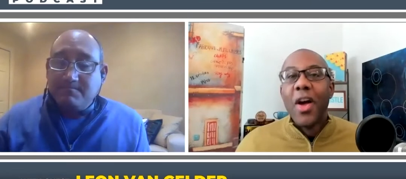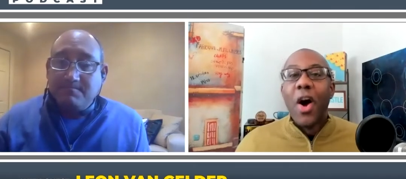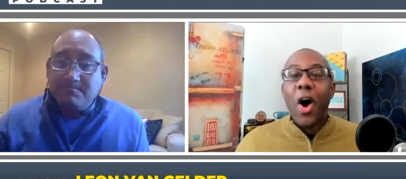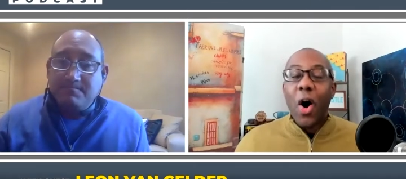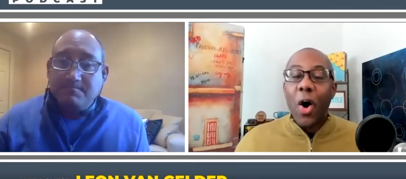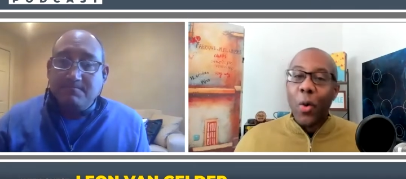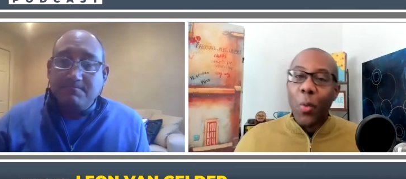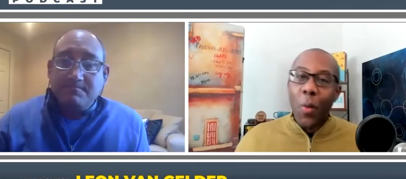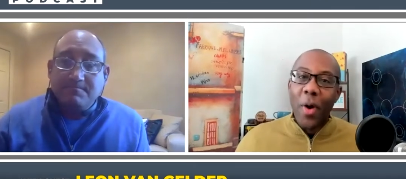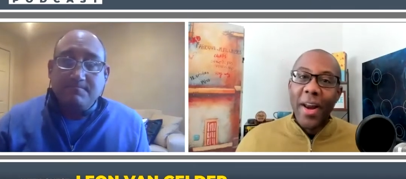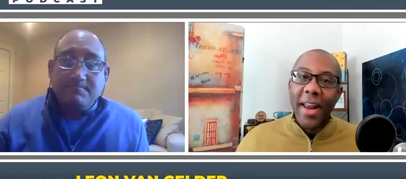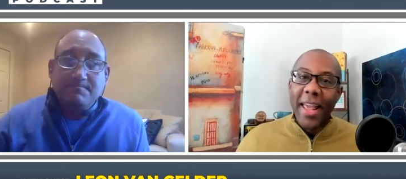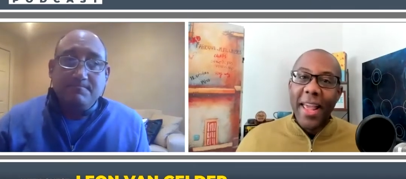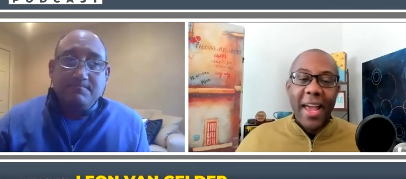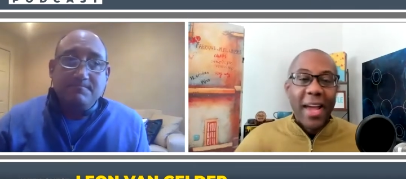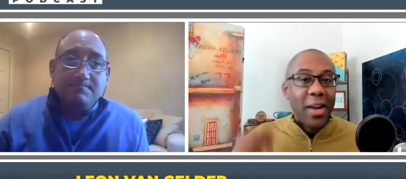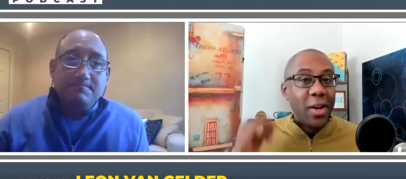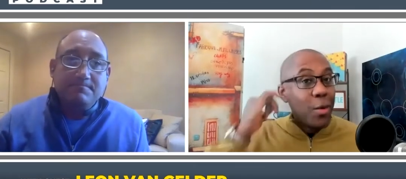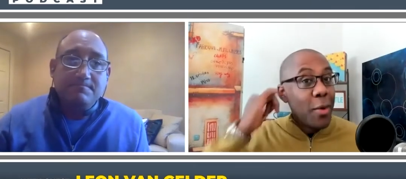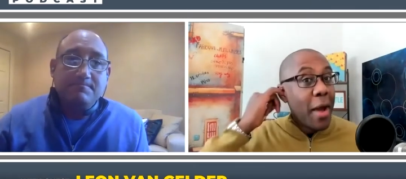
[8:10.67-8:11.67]
Speaker 1: on one
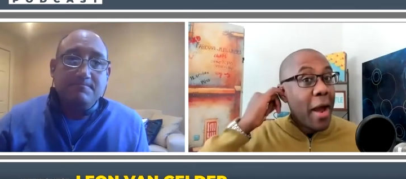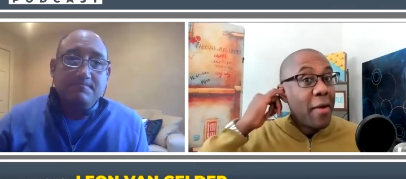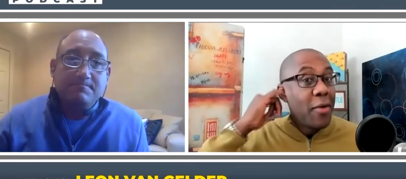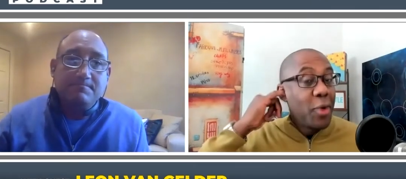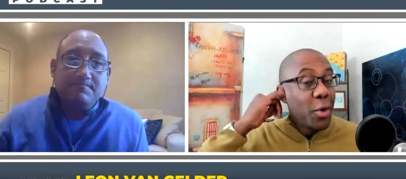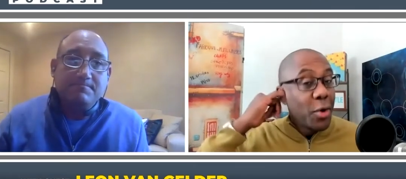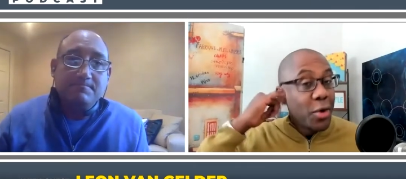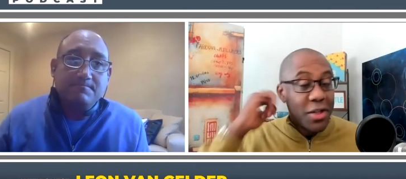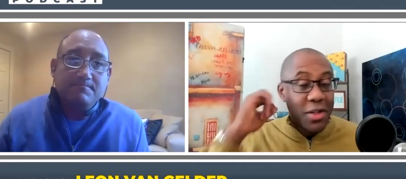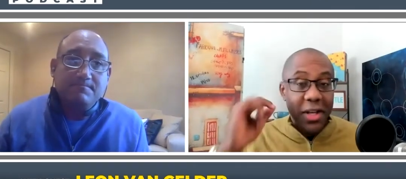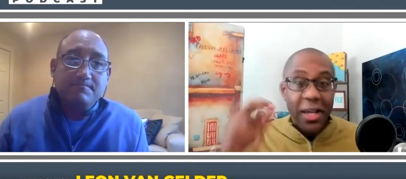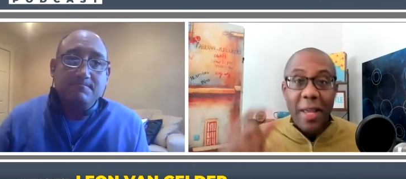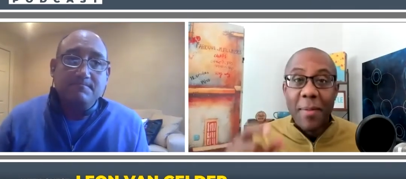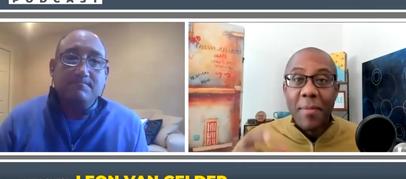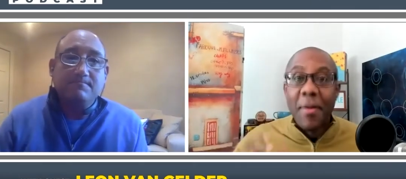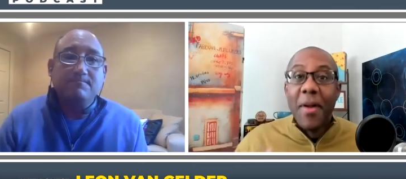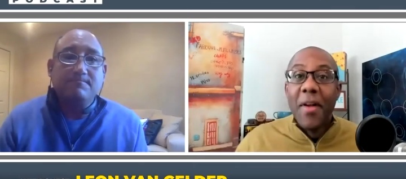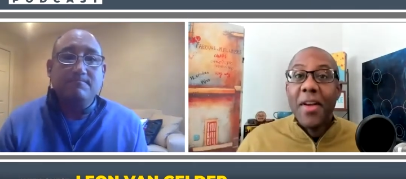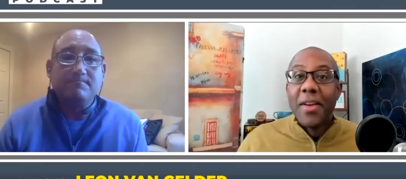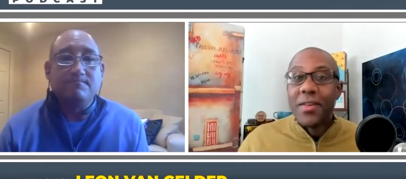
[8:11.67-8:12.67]
hand, you have your team
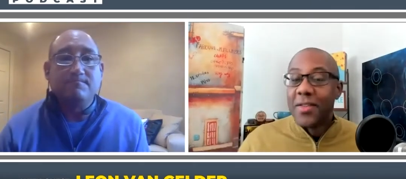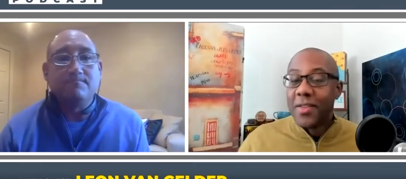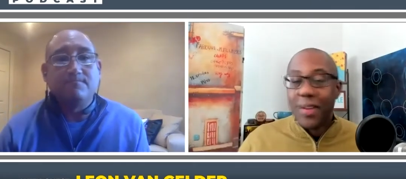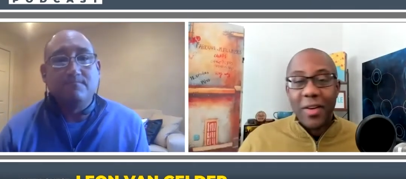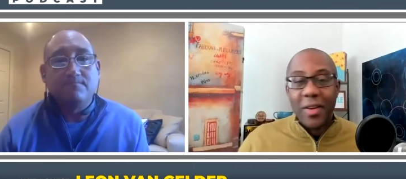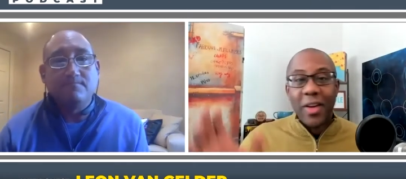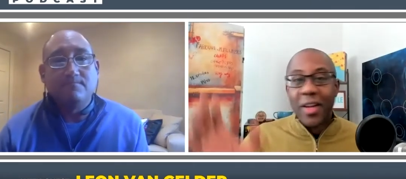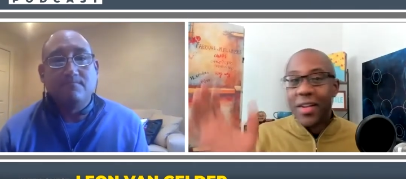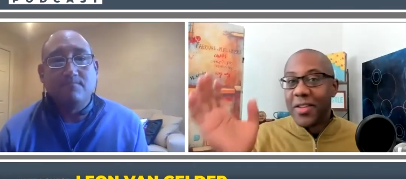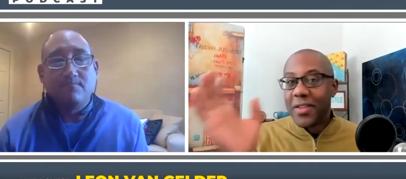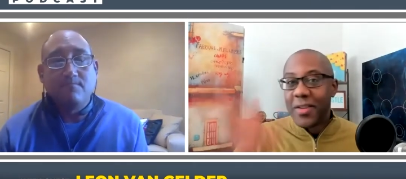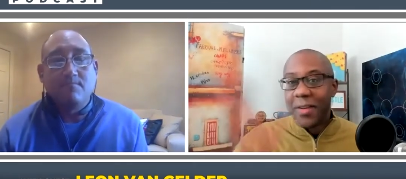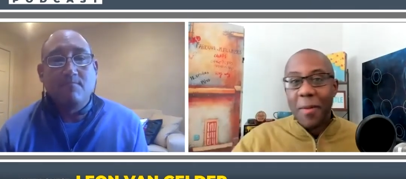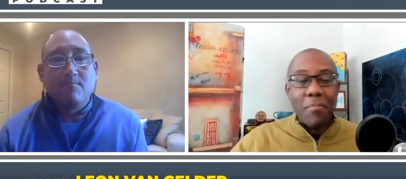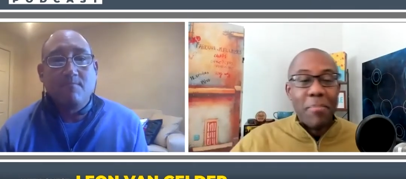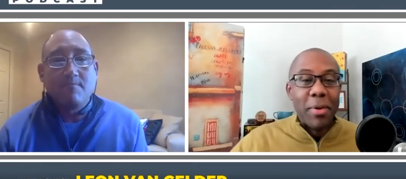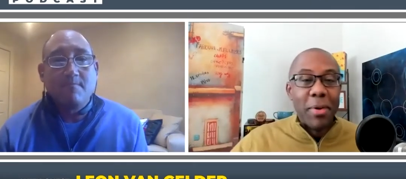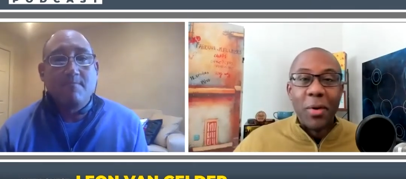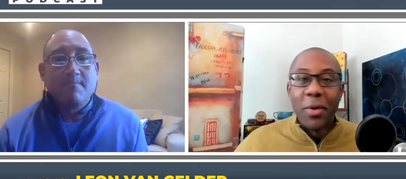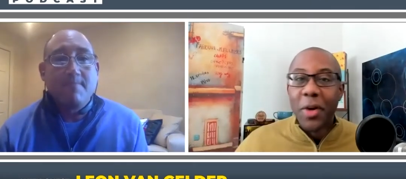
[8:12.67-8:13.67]
in some
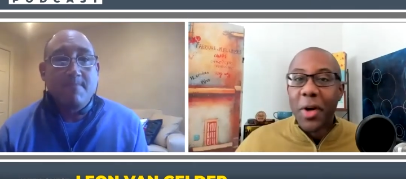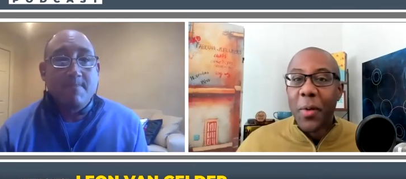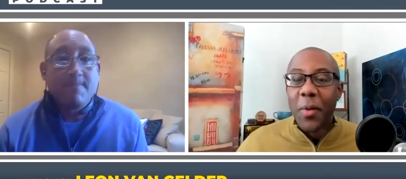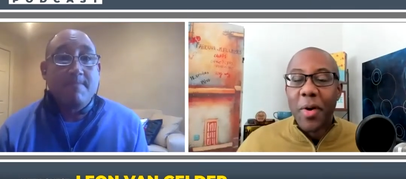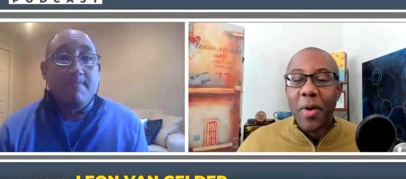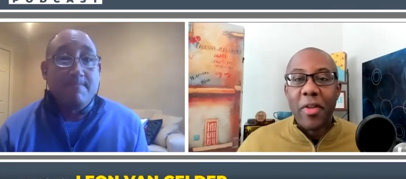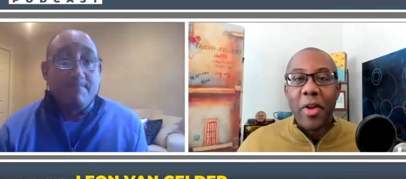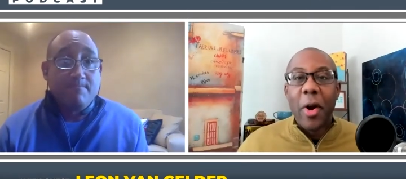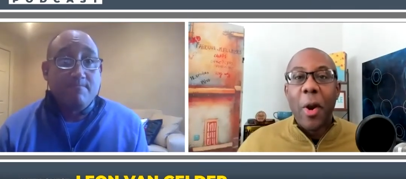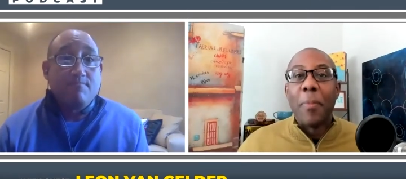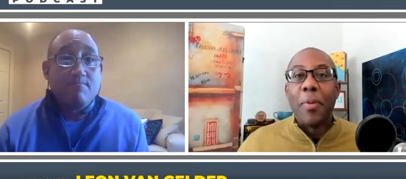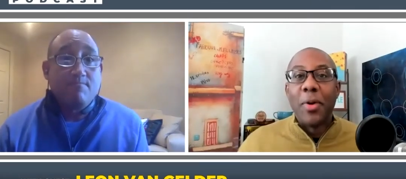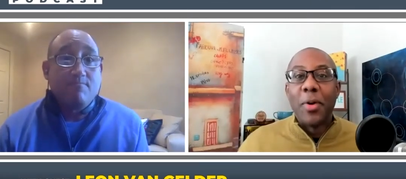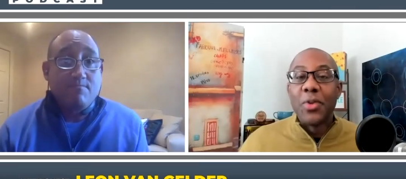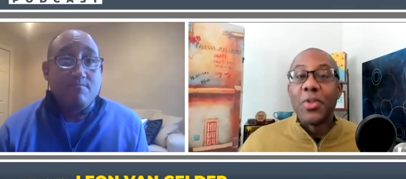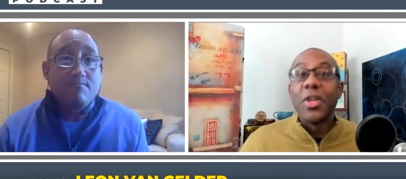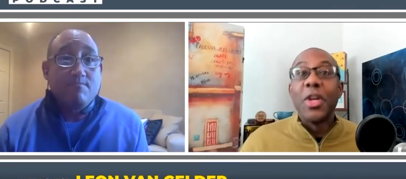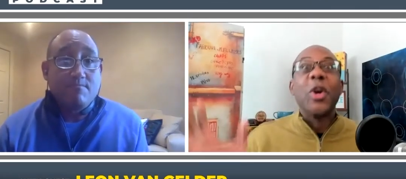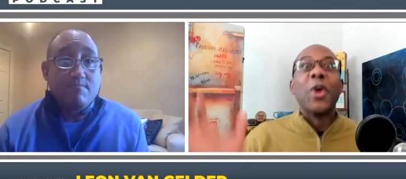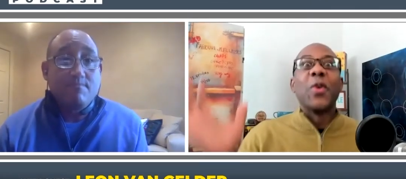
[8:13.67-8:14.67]
building wherever they are
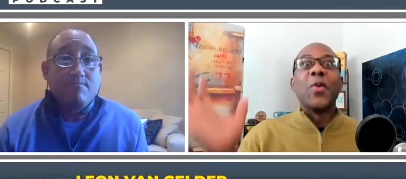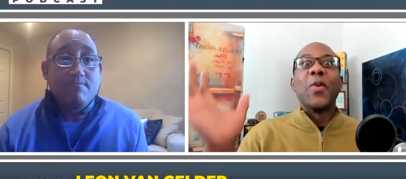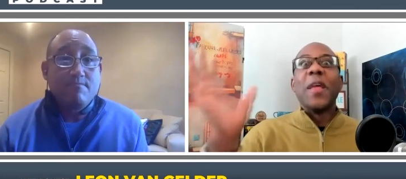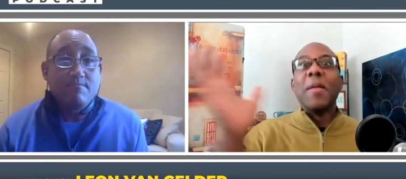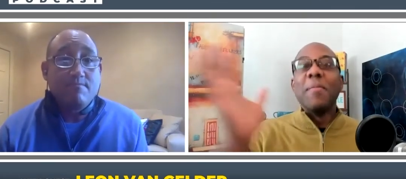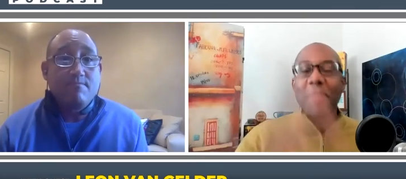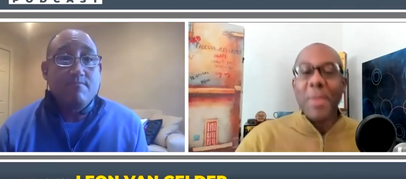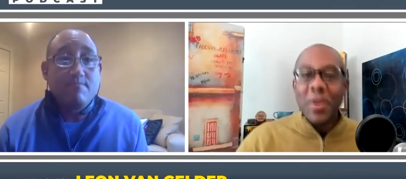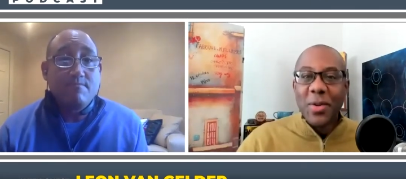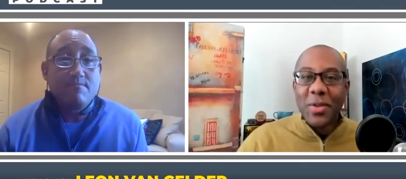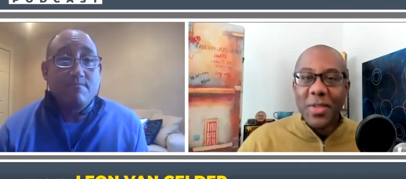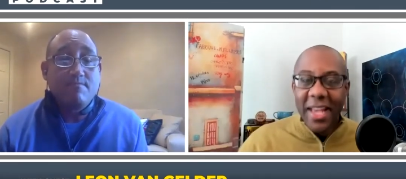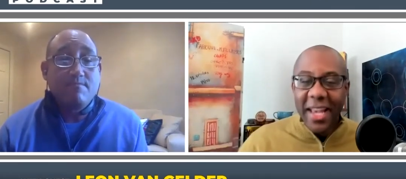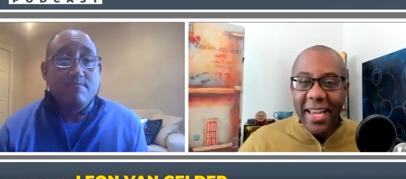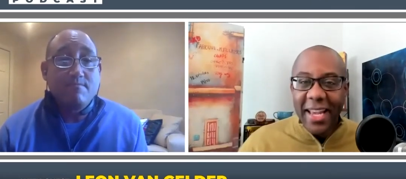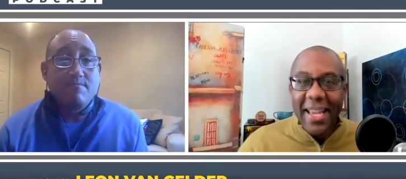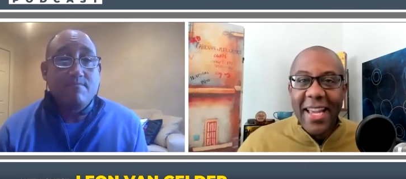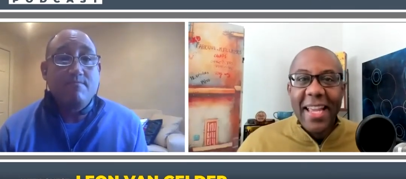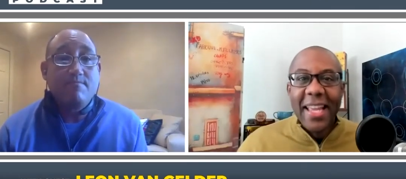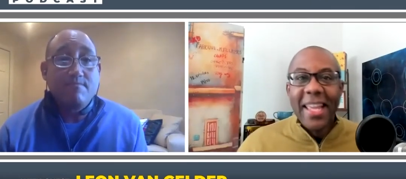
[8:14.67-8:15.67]
producing great music.